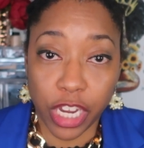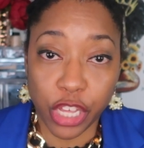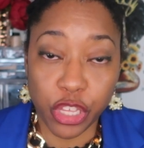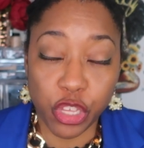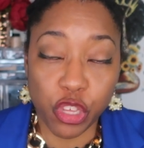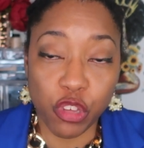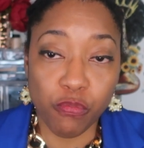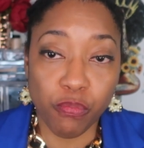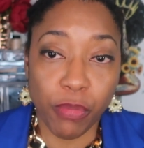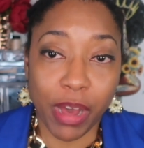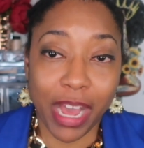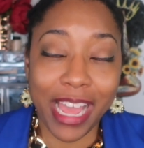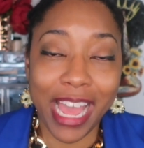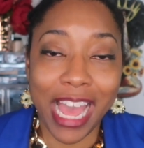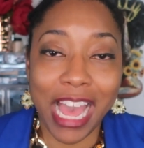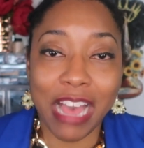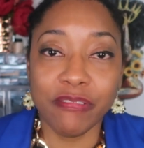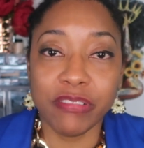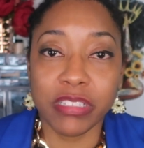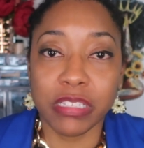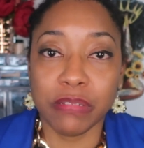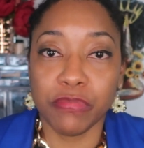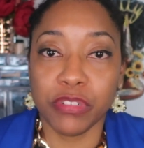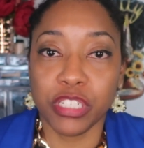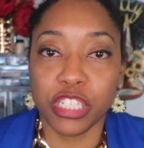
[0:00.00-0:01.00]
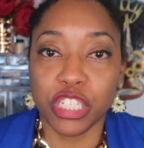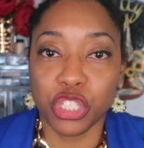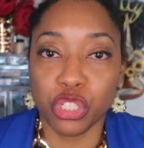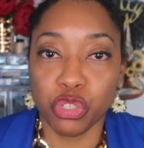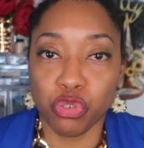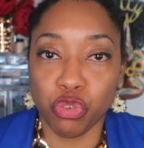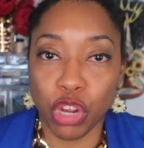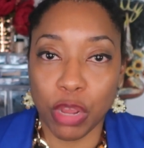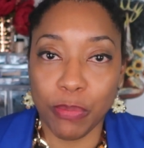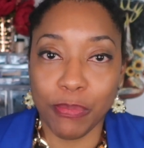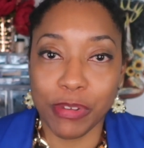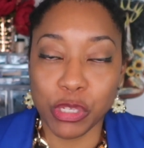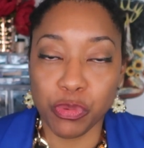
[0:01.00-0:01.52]
Now you might have some
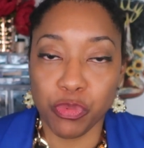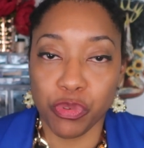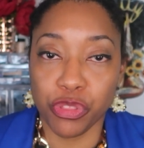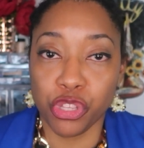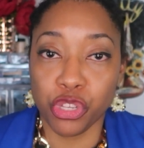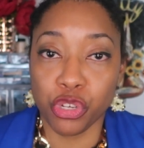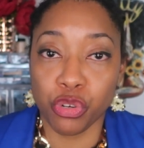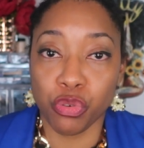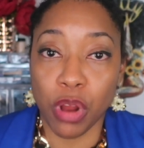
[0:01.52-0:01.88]
disagreements with